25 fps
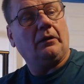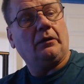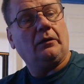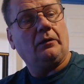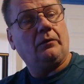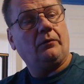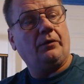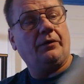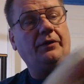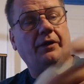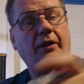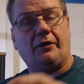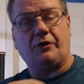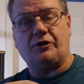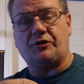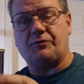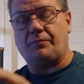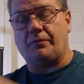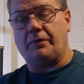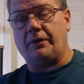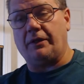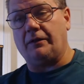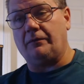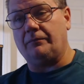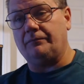with
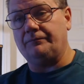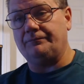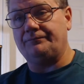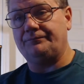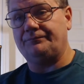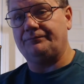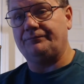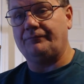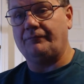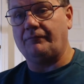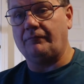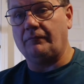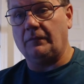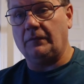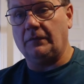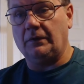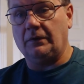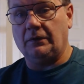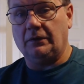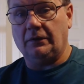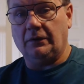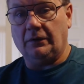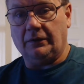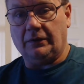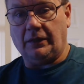hairspray.
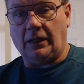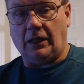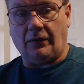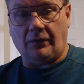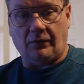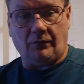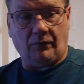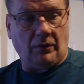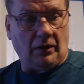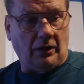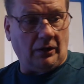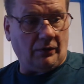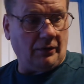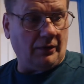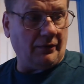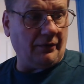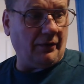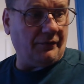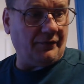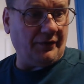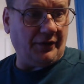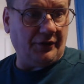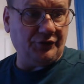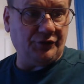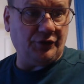Now there are
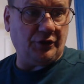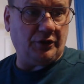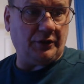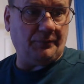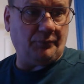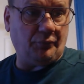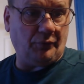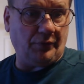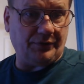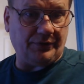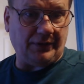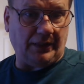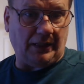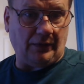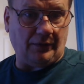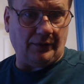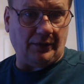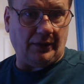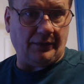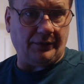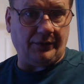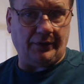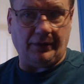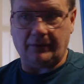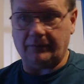other things you can put down
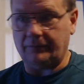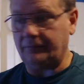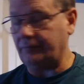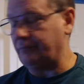on there.